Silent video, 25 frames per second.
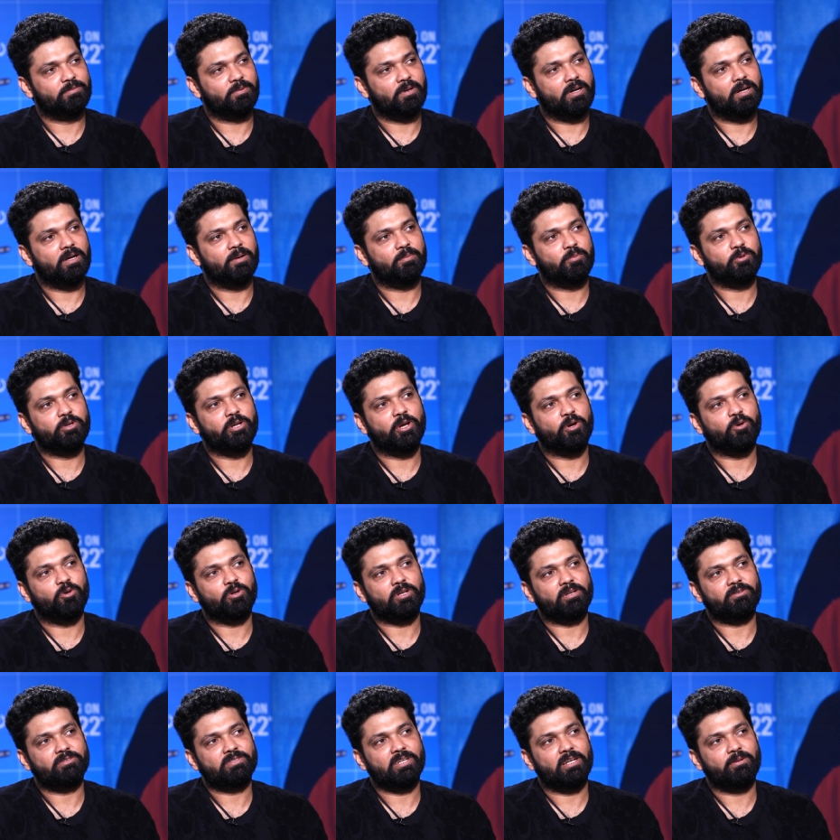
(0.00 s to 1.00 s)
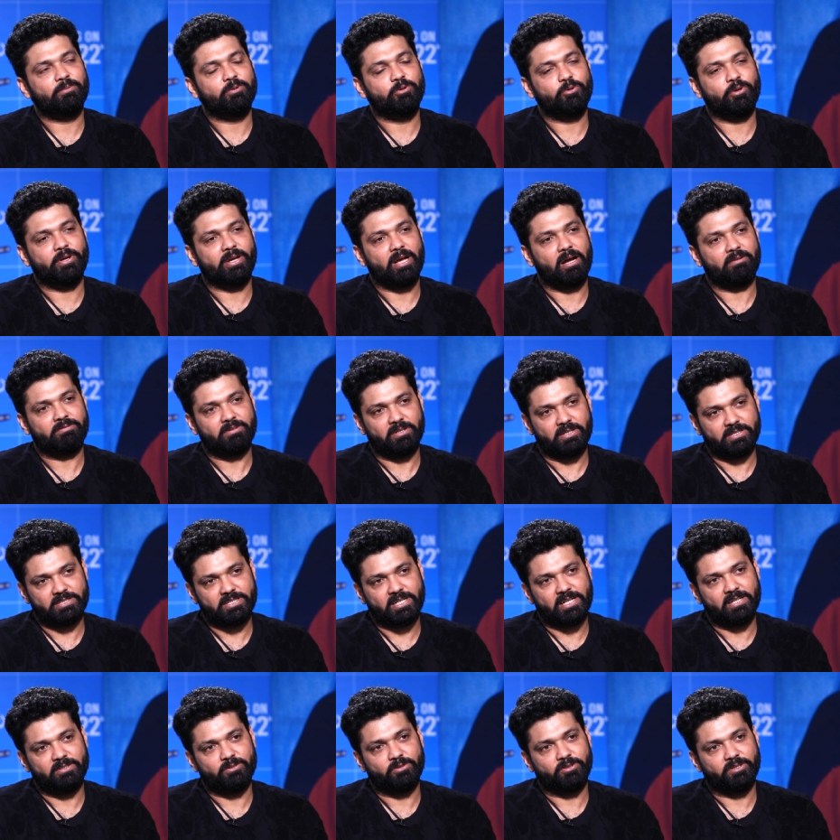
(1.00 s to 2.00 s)
uh, Punya Koti, which I'll be doing after Richard
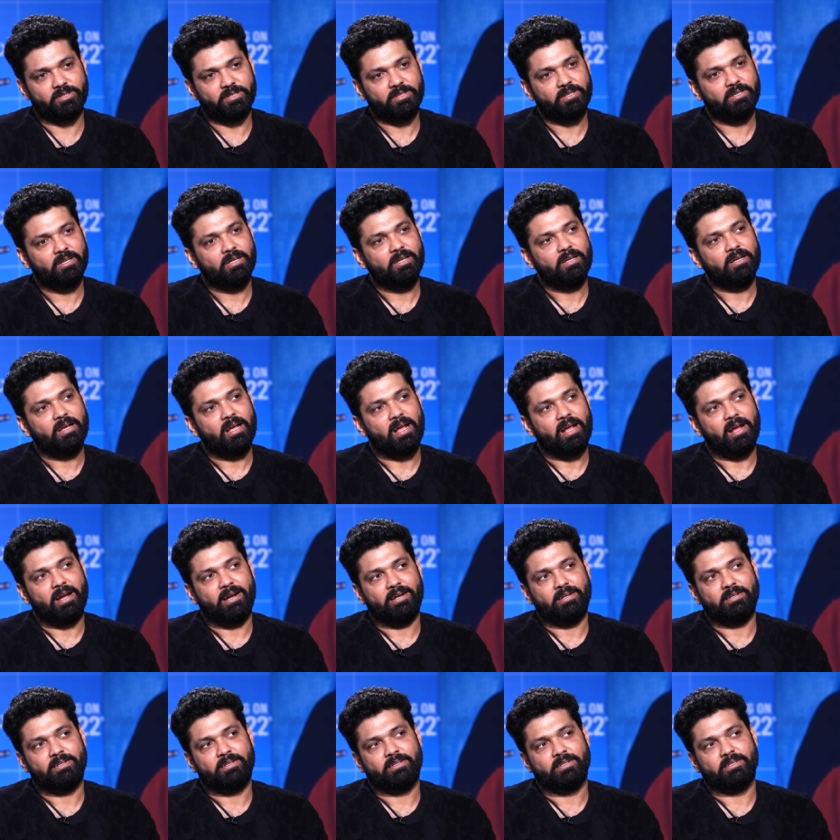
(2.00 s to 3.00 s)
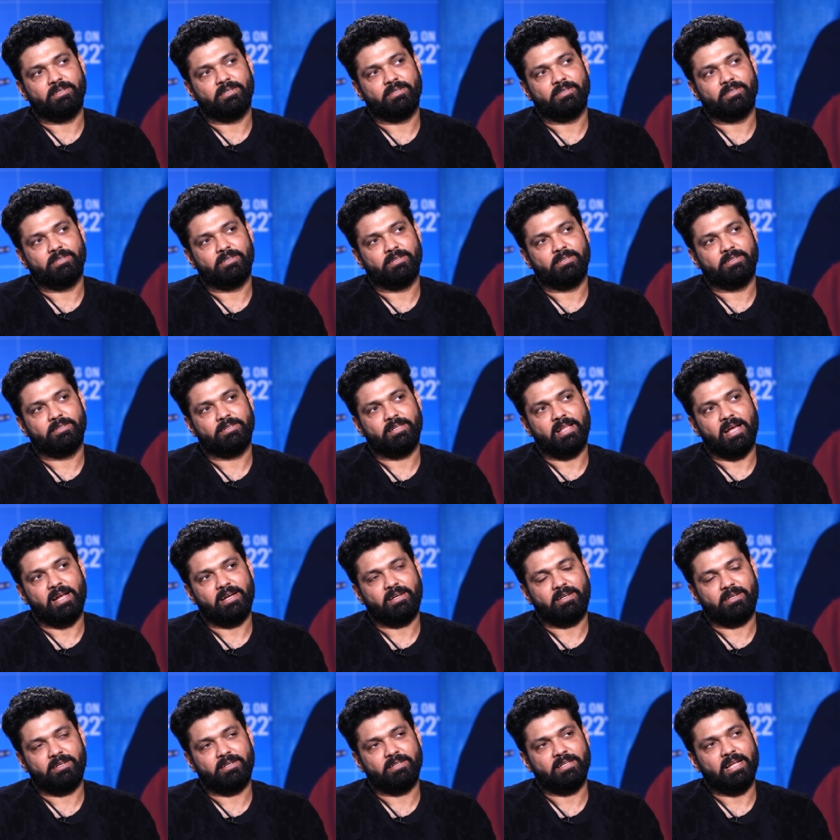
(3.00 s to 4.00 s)
Anthony, hmm. and uh,
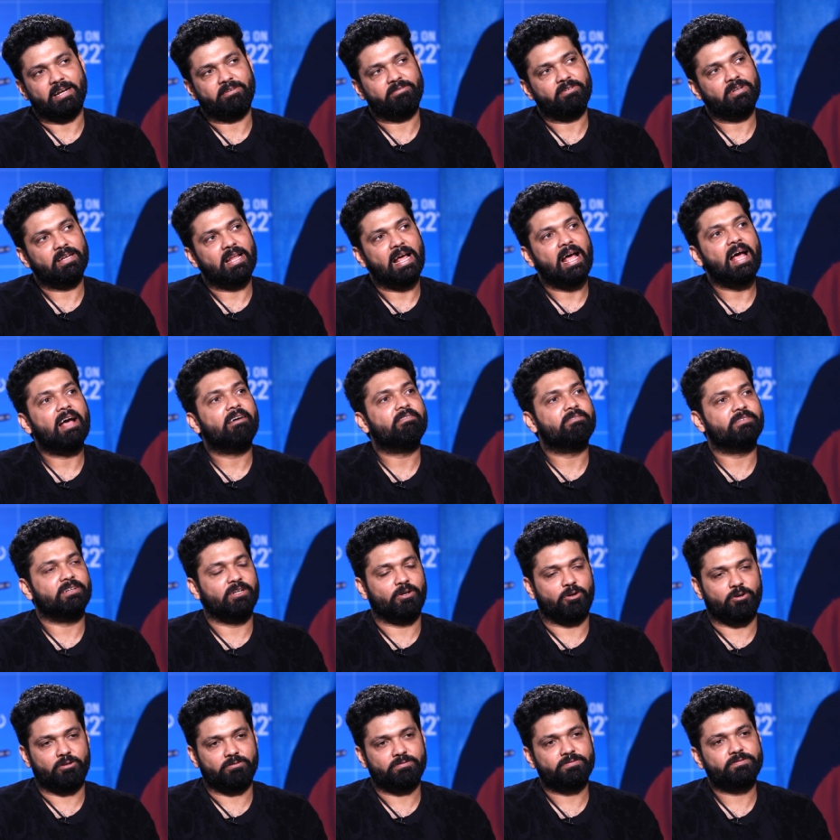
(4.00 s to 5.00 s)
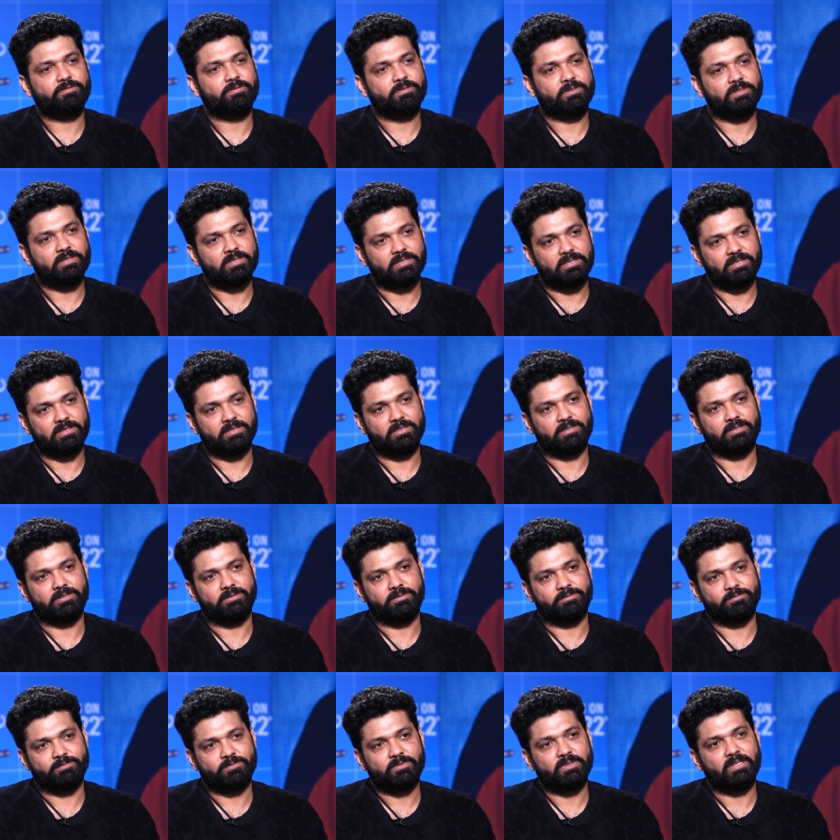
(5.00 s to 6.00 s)
that that will have a lot of.
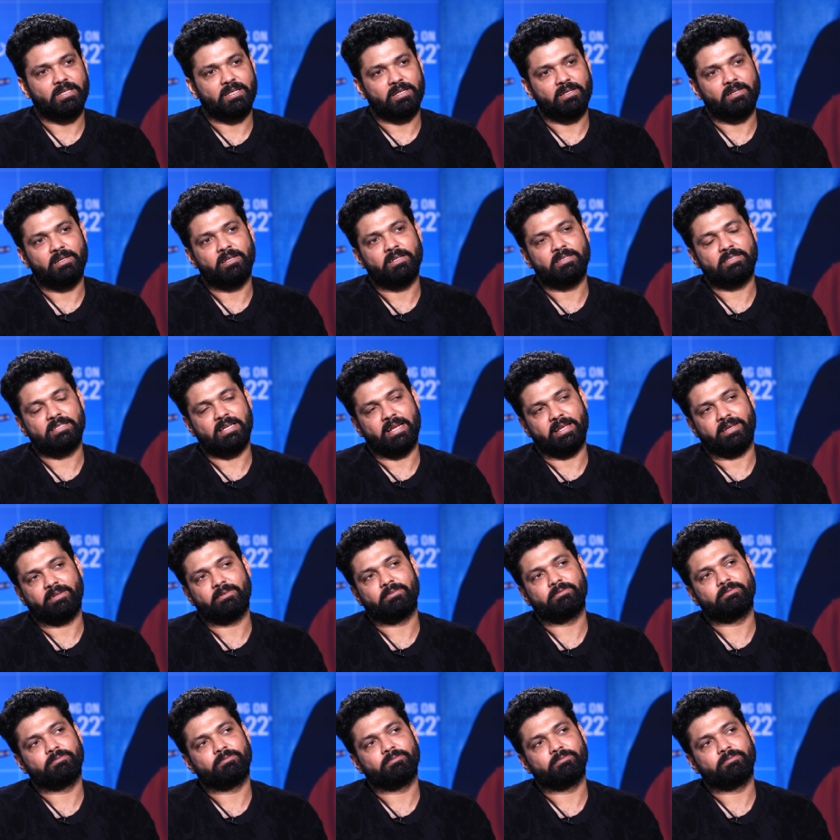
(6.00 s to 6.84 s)
Uh, it's like.